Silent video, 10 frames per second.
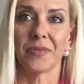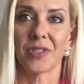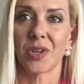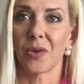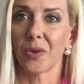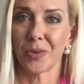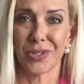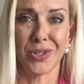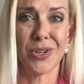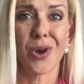so there was
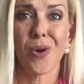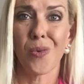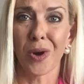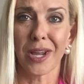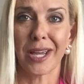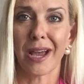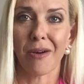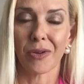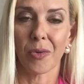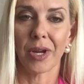no working
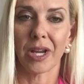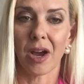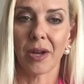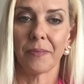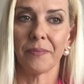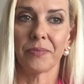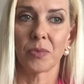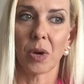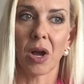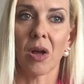out going on.
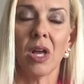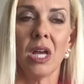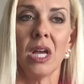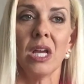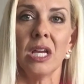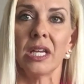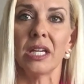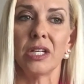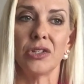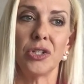Well,
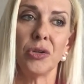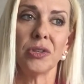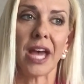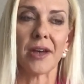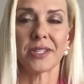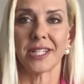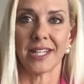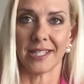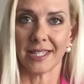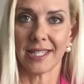in
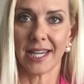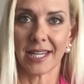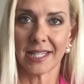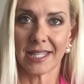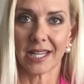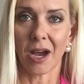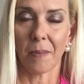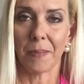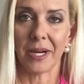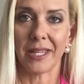2006, the
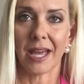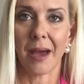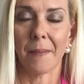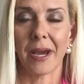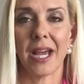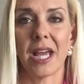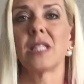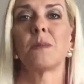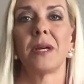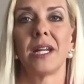company that my
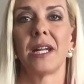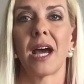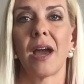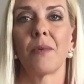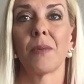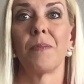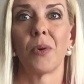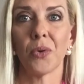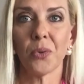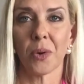husband and I were
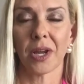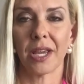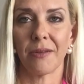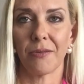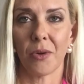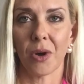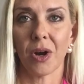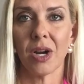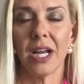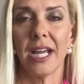both working
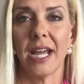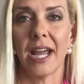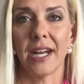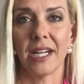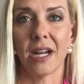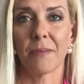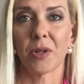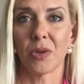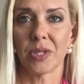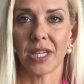for ended up
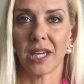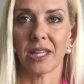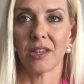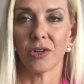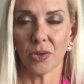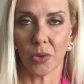closing their